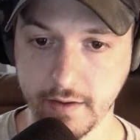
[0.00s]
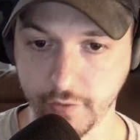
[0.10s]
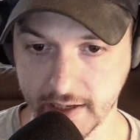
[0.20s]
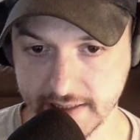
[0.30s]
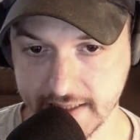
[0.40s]

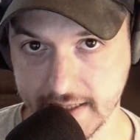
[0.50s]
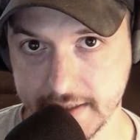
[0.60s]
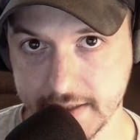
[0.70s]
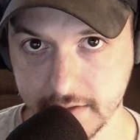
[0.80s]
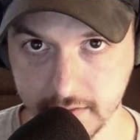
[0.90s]
For
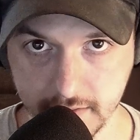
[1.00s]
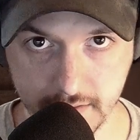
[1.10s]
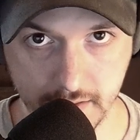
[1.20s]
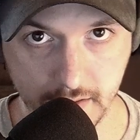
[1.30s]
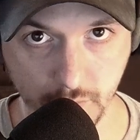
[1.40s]
instance,
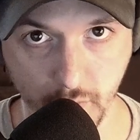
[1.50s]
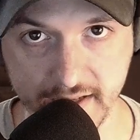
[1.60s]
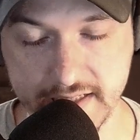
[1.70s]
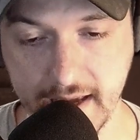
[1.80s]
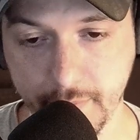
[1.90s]

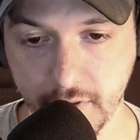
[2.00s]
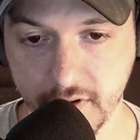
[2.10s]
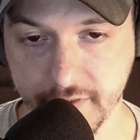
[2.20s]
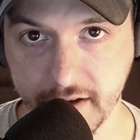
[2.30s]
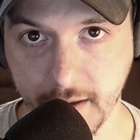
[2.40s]
one
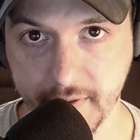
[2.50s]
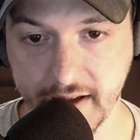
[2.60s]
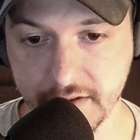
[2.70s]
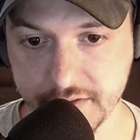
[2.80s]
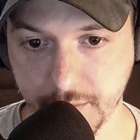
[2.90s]
example of a
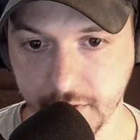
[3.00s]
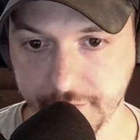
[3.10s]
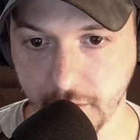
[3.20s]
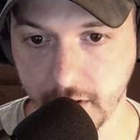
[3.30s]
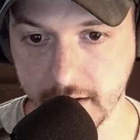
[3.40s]
company I used to
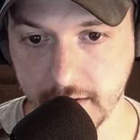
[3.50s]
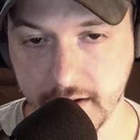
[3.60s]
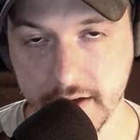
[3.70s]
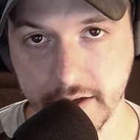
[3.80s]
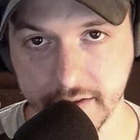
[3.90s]
work for
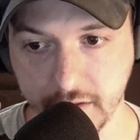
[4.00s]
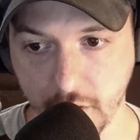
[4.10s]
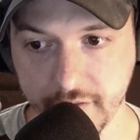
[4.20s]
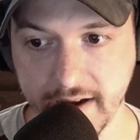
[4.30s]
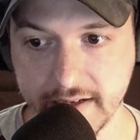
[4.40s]
during the
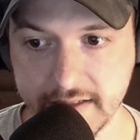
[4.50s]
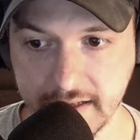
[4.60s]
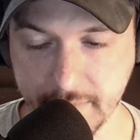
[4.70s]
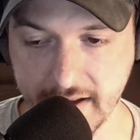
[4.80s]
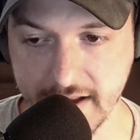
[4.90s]
COVID
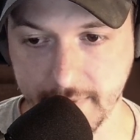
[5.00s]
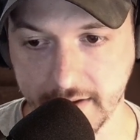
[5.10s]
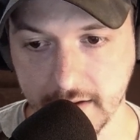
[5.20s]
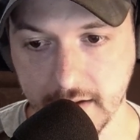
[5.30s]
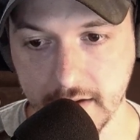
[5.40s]
nineteen
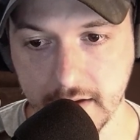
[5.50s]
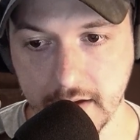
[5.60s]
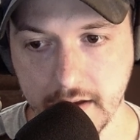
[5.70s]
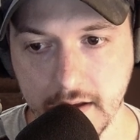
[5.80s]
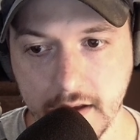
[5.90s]
pandemic,
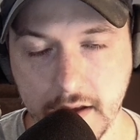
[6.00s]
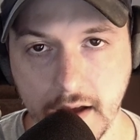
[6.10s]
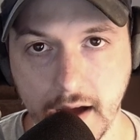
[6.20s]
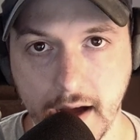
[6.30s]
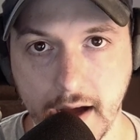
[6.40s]

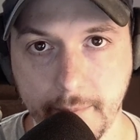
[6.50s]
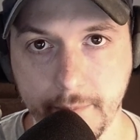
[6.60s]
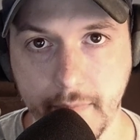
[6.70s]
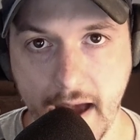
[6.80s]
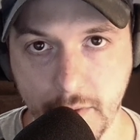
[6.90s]

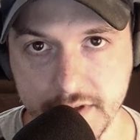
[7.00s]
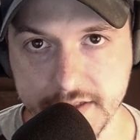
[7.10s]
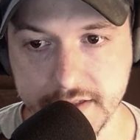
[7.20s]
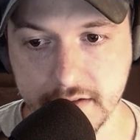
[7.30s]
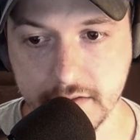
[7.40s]
um, I
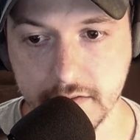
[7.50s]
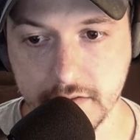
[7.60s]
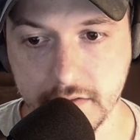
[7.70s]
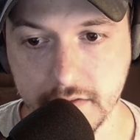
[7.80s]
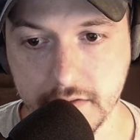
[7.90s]
was
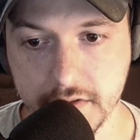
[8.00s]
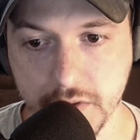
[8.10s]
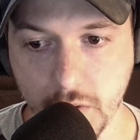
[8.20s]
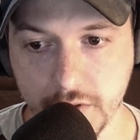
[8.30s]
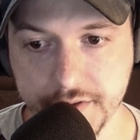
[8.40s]

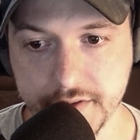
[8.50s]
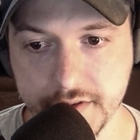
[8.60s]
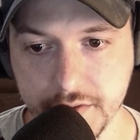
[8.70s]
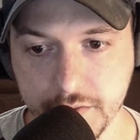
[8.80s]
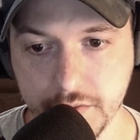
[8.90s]
told
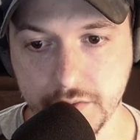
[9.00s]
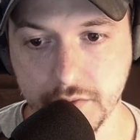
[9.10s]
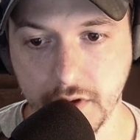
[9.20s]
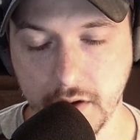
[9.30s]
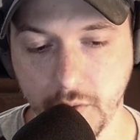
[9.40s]

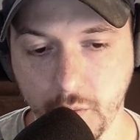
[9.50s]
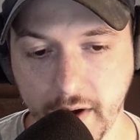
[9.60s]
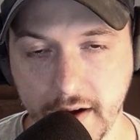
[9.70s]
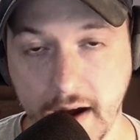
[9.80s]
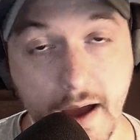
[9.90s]
to
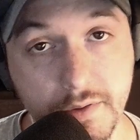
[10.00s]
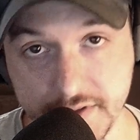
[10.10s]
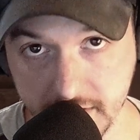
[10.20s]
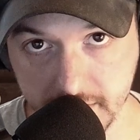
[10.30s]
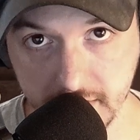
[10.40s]
wear, I
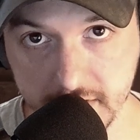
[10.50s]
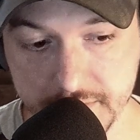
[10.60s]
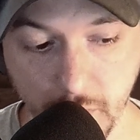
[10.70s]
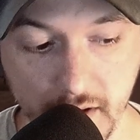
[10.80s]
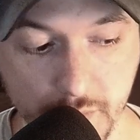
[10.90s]
was,
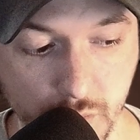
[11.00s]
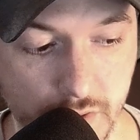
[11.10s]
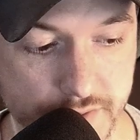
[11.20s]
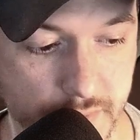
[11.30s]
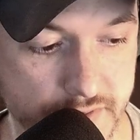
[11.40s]
it's one of the
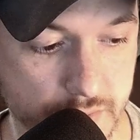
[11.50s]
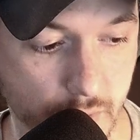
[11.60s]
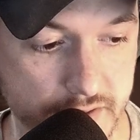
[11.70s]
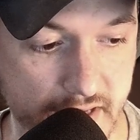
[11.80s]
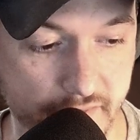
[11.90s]
rules was to
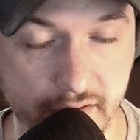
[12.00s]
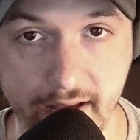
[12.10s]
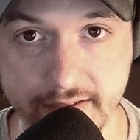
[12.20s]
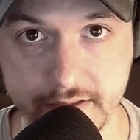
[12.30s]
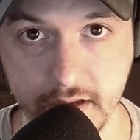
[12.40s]
wear safety
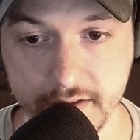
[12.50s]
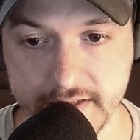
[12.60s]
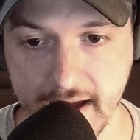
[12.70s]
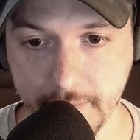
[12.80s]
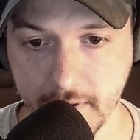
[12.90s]
glasses all the
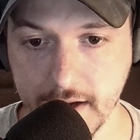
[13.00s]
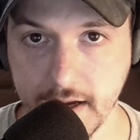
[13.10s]
time.